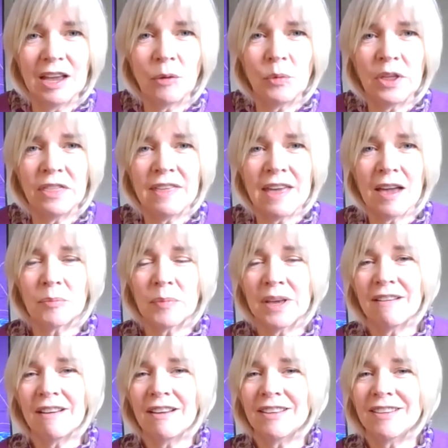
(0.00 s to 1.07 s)
And with that,
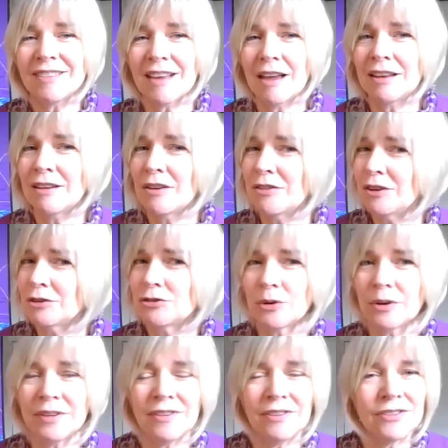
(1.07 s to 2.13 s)
because I know there are
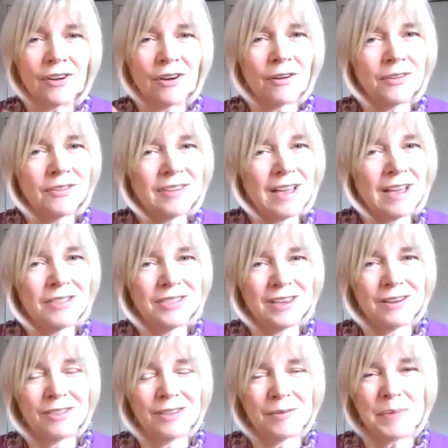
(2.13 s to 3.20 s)
joys and sorrows out
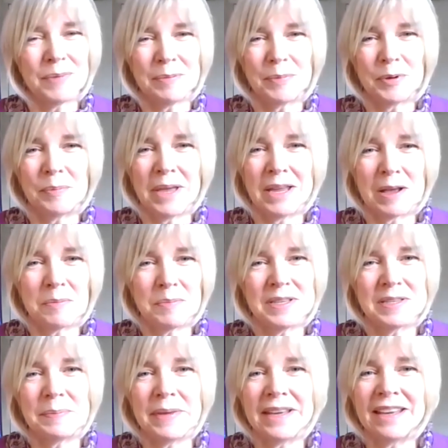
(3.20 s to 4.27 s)
there that people may not be
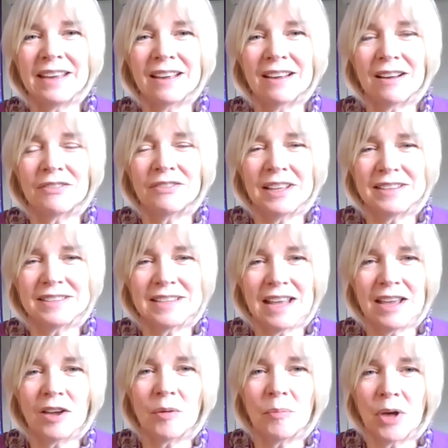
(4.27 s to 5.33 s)
speaking of, let's
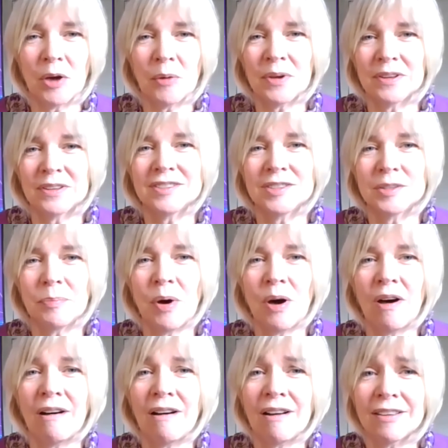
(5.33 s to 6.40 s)
take a moment to
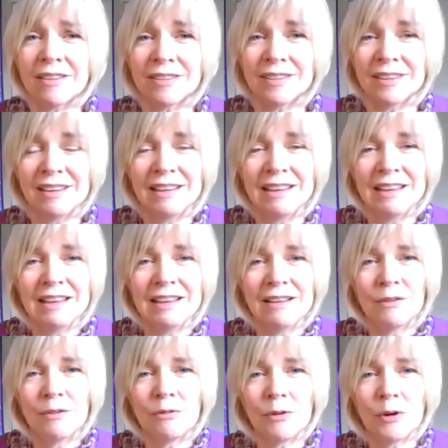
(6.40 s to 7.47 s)
pause
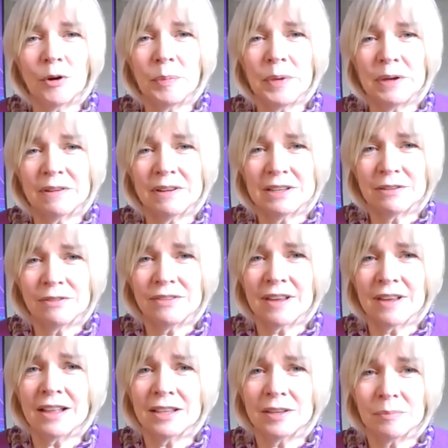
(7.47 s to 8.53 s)
for a period of
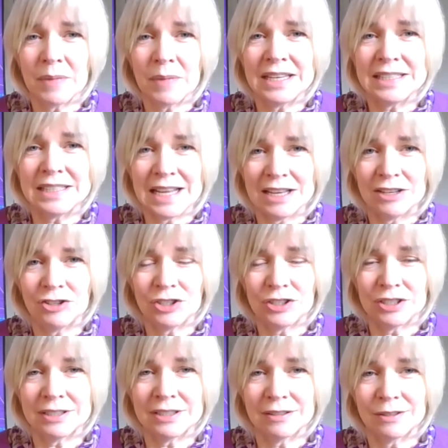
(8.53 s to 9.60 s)
silent
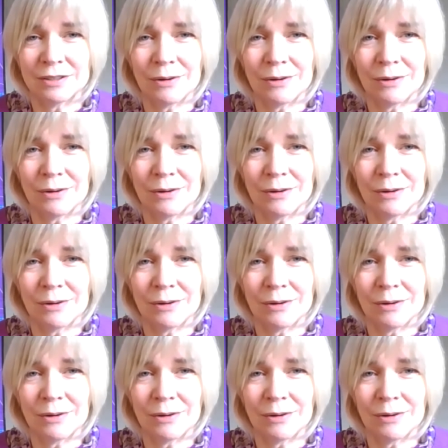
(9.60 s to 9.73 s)
meditation,